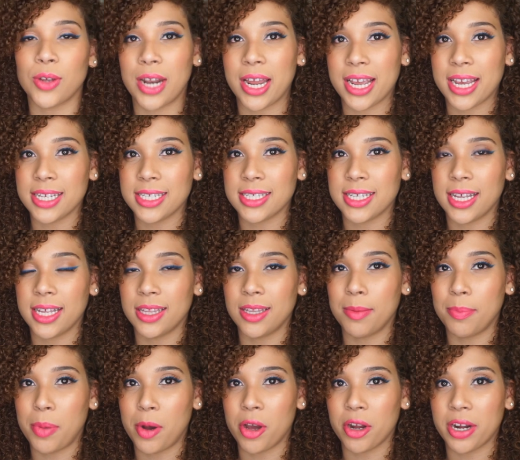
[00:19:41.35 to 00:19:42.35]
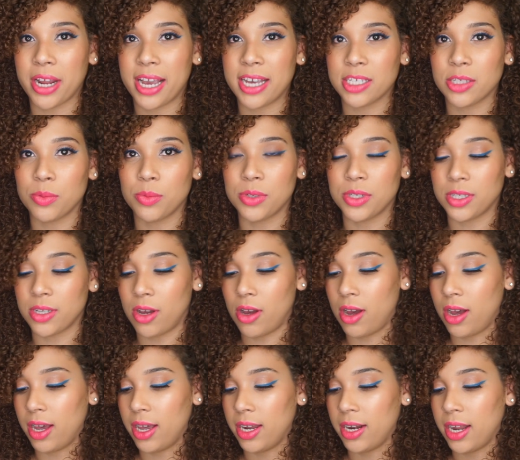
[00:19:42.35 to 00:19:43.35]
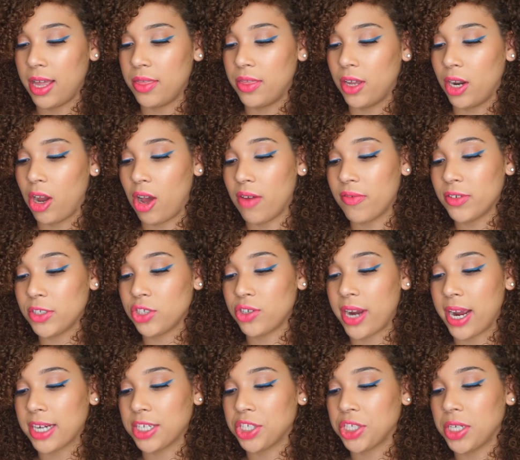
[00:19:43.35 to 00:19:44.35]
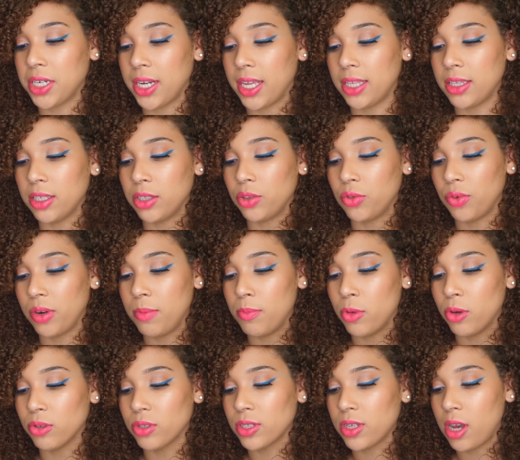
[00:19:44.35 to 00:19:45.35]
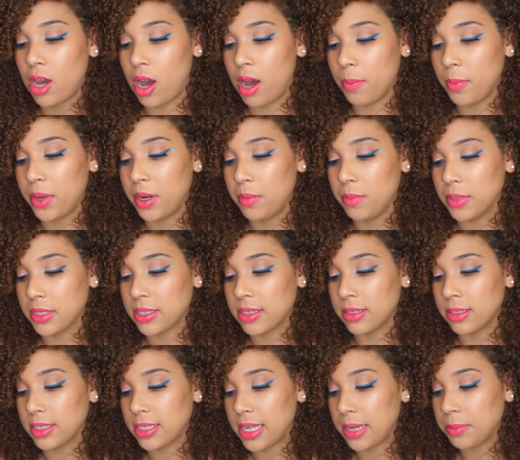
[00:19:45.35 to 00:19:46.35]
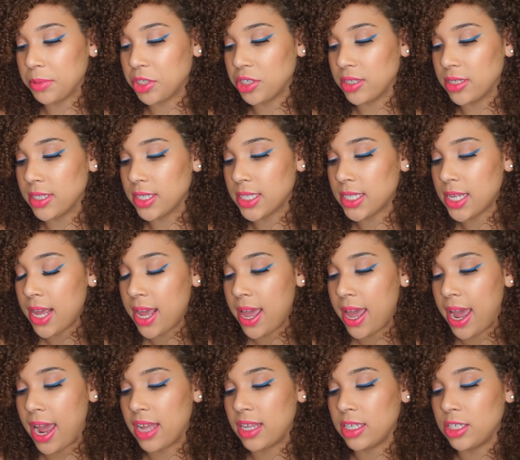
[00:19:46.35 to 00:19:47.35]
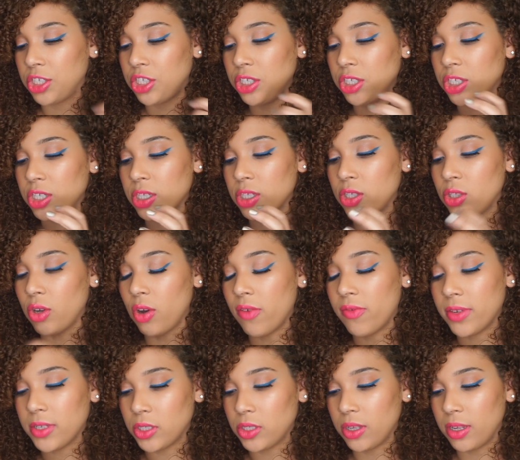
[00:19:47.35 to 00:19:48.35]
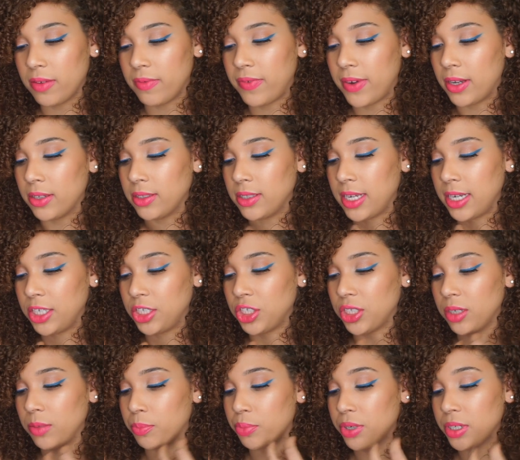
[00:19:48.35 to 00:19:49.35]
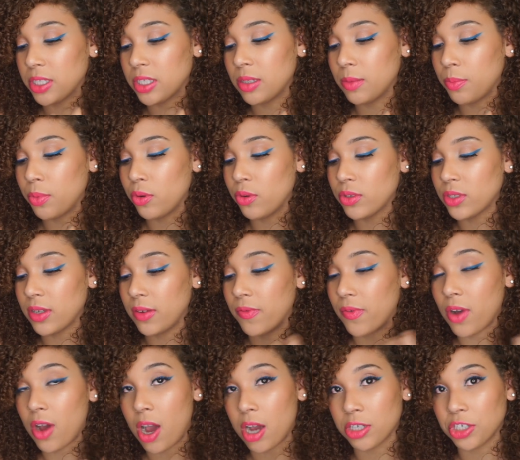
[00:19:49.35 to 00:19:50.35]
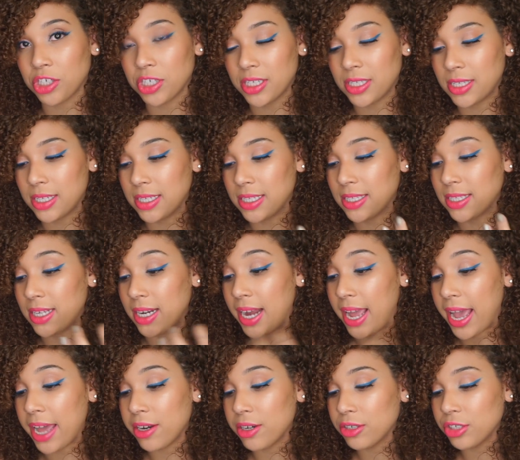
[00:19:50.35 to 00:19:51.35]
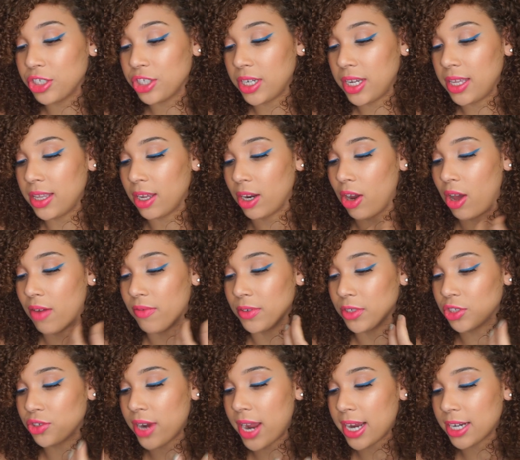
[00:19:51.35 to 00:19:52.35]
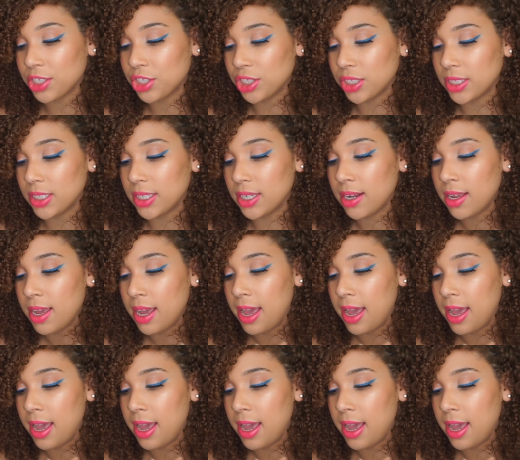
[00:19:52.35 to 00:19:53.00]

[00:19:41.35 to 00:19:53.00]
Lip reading: like I said, the podcast was on the law of attraction and the 3 most common misconceptions. And then she just dove into the foundation principles of consciousness and energy, the law of attraction,